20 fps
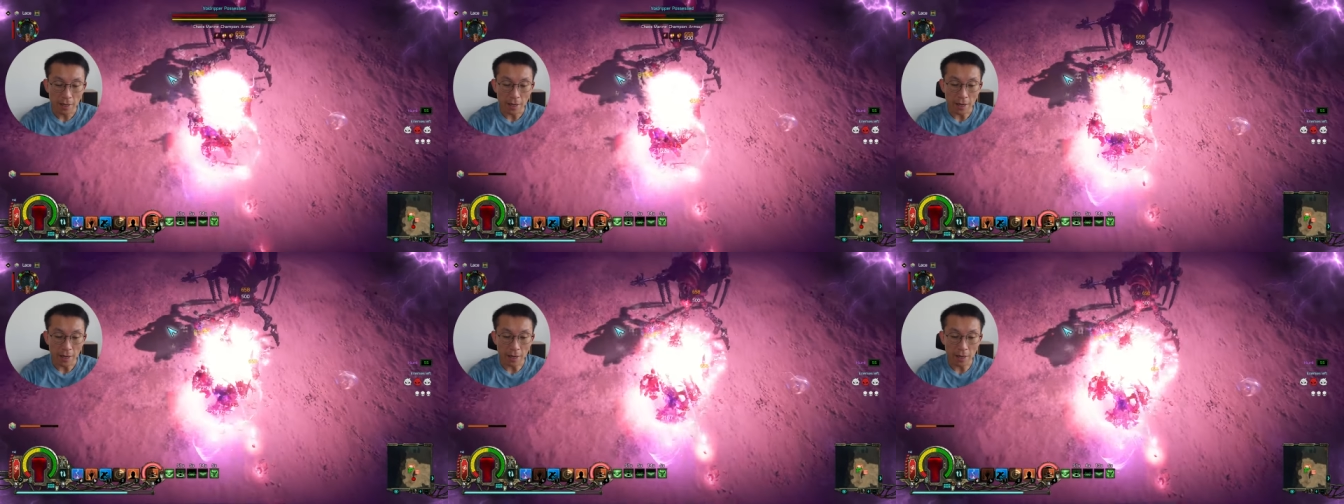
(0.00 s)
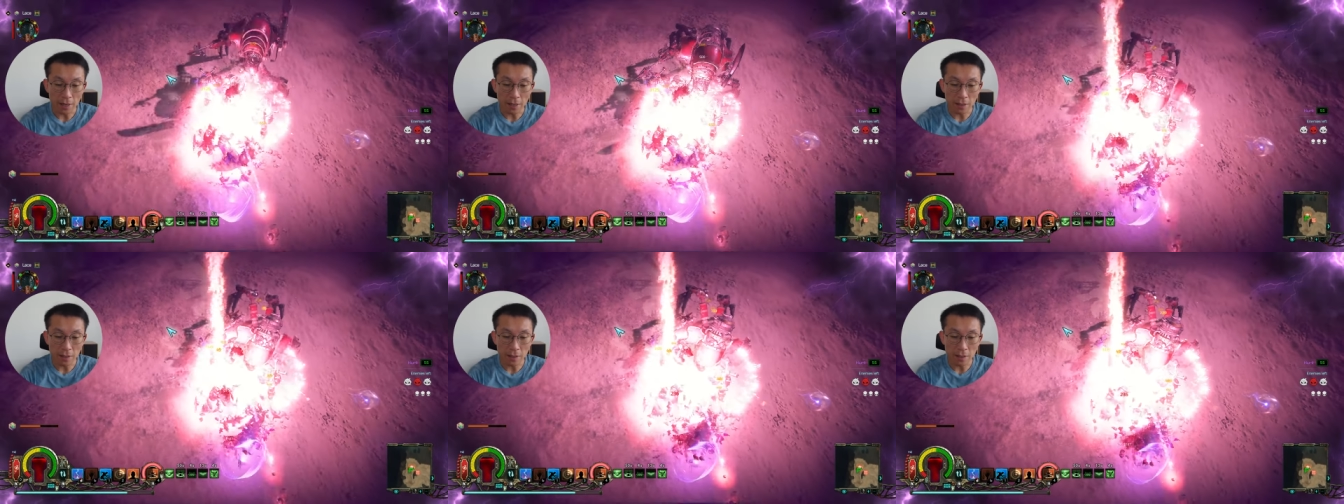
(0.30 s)

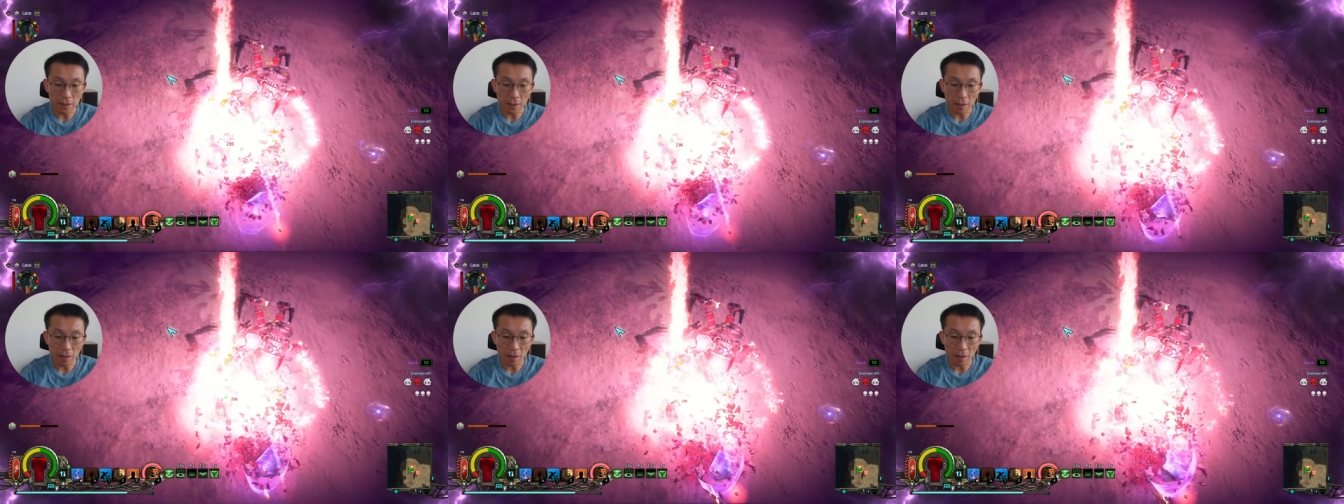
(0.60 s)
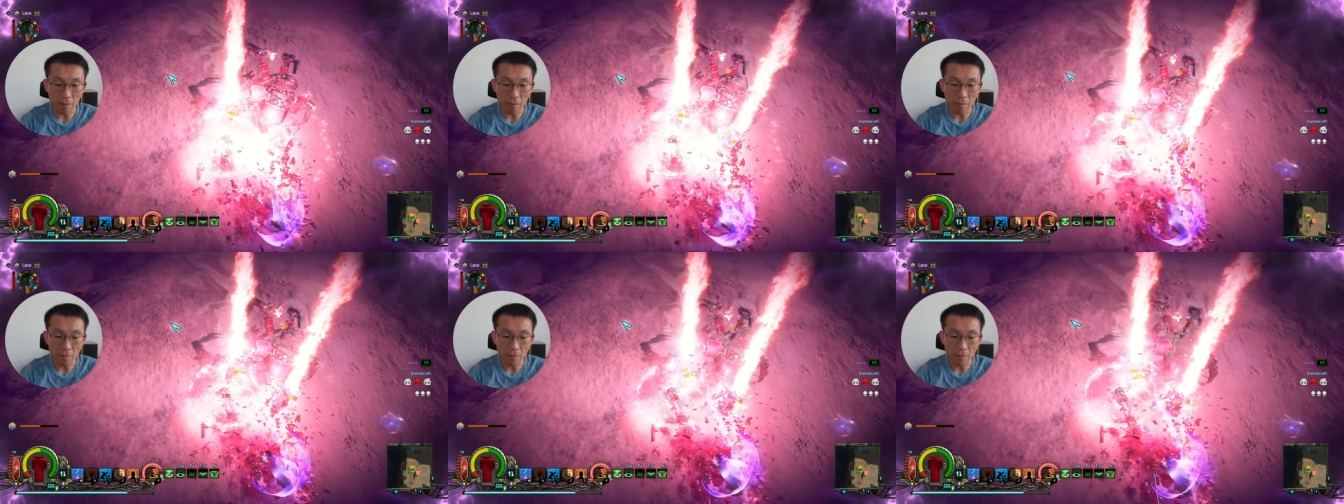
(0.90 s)
And,
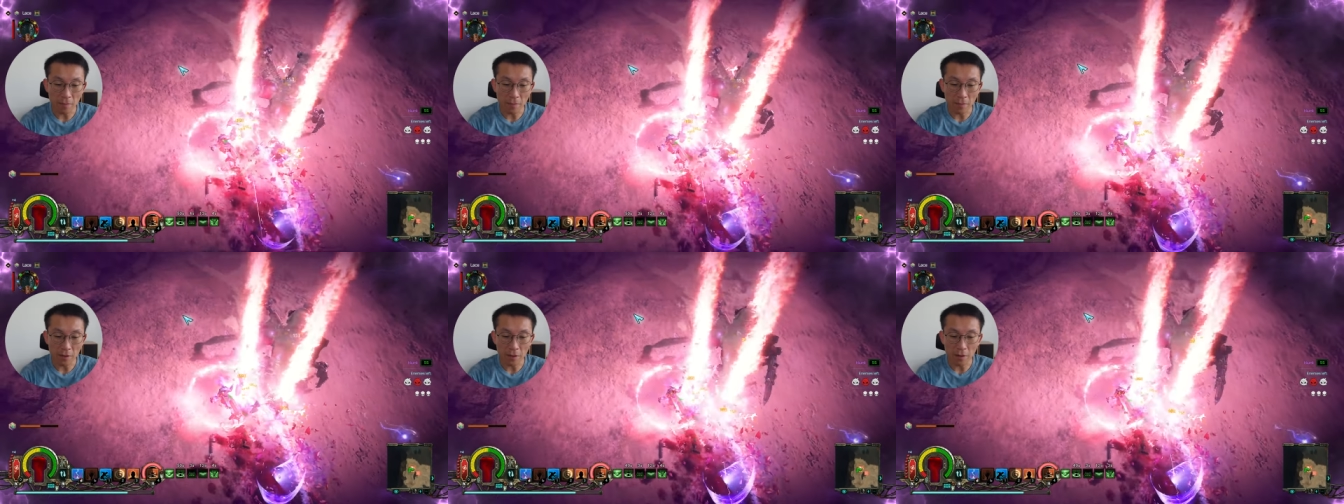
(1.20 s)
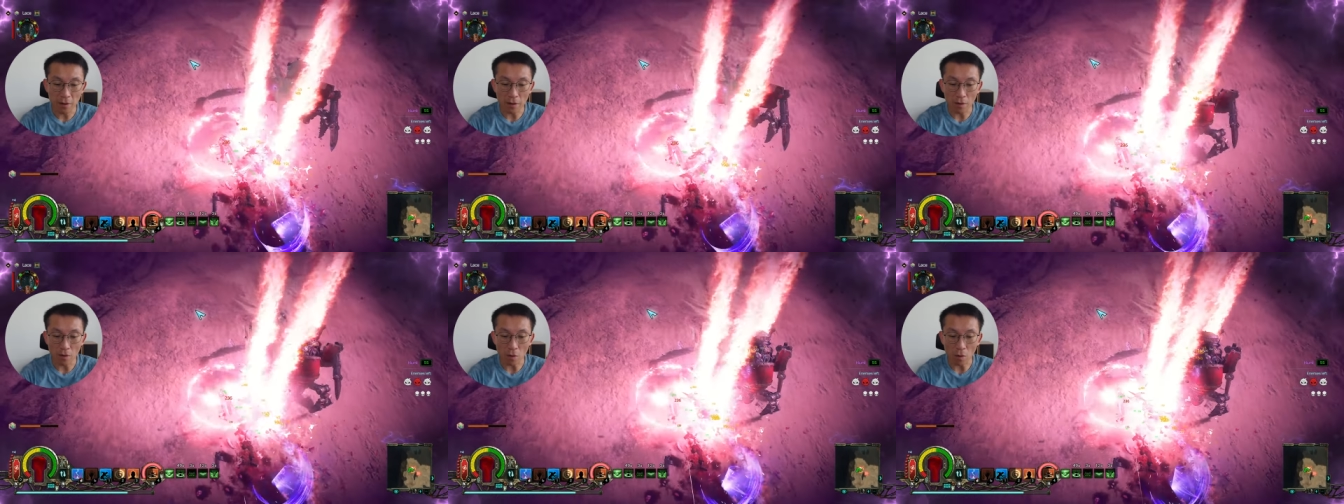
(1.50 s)
um,
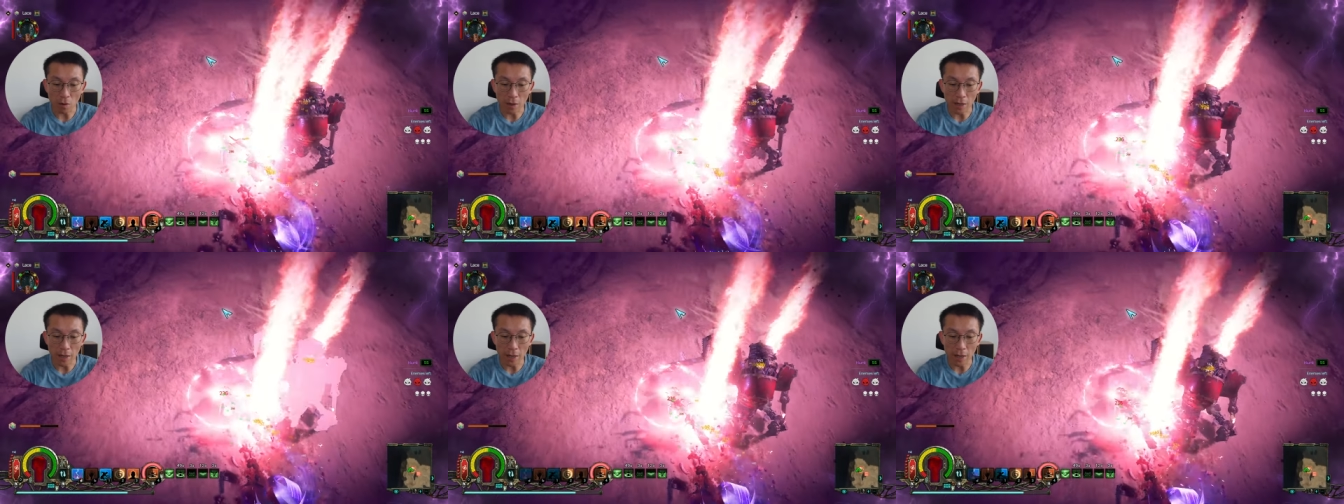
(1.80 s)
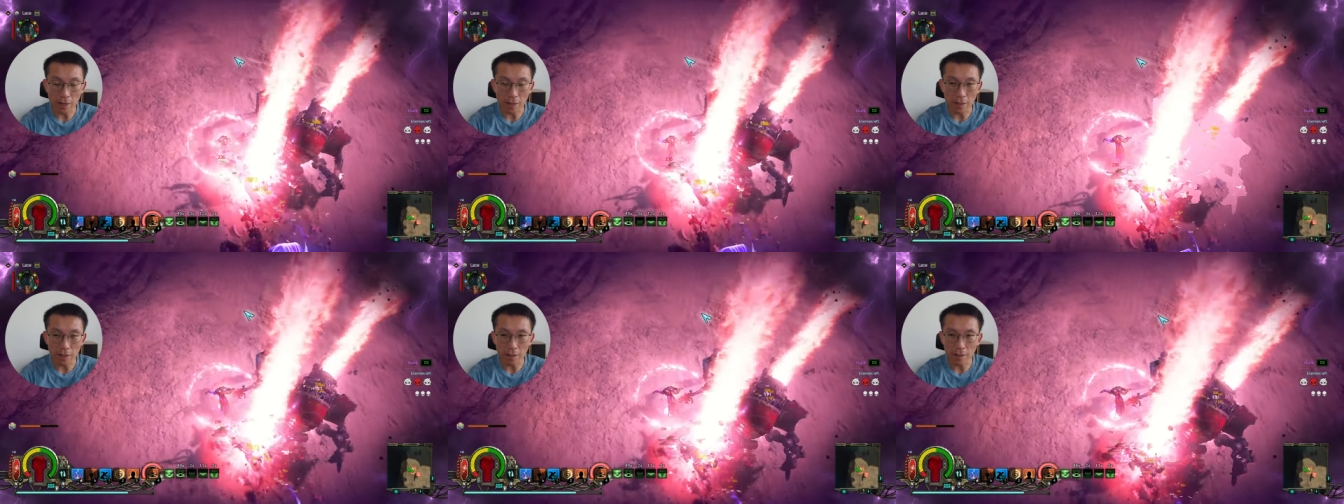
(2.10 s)
you know, look,
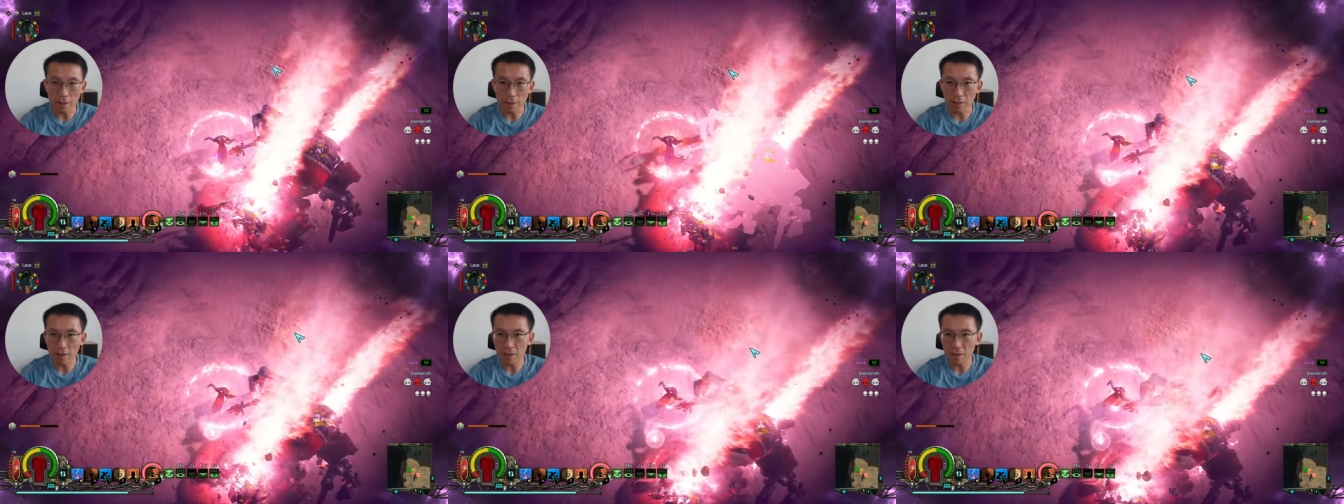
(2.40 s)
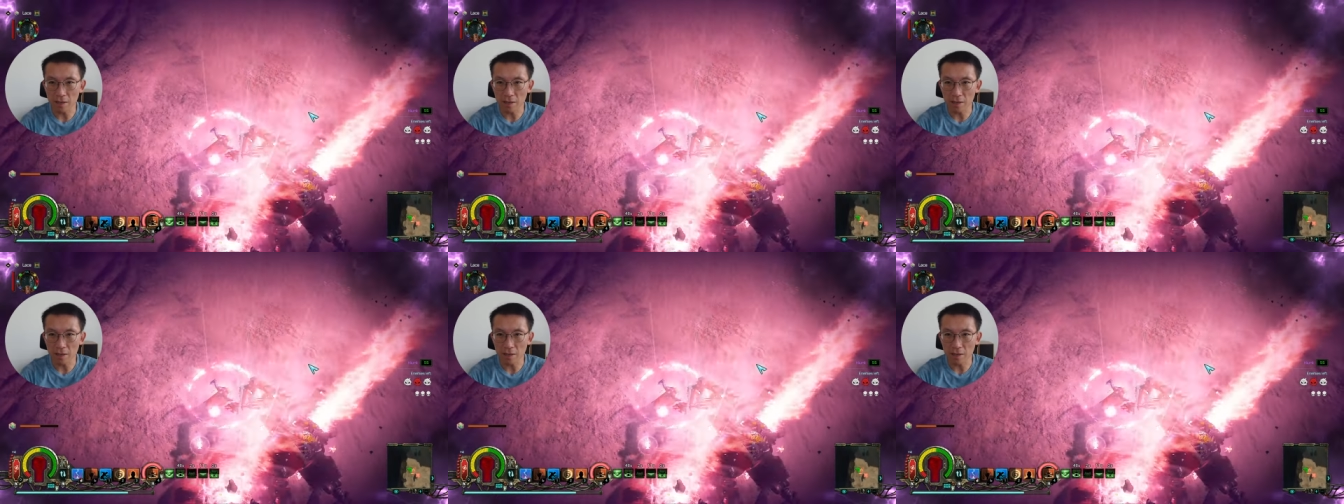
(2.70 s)
I, uh,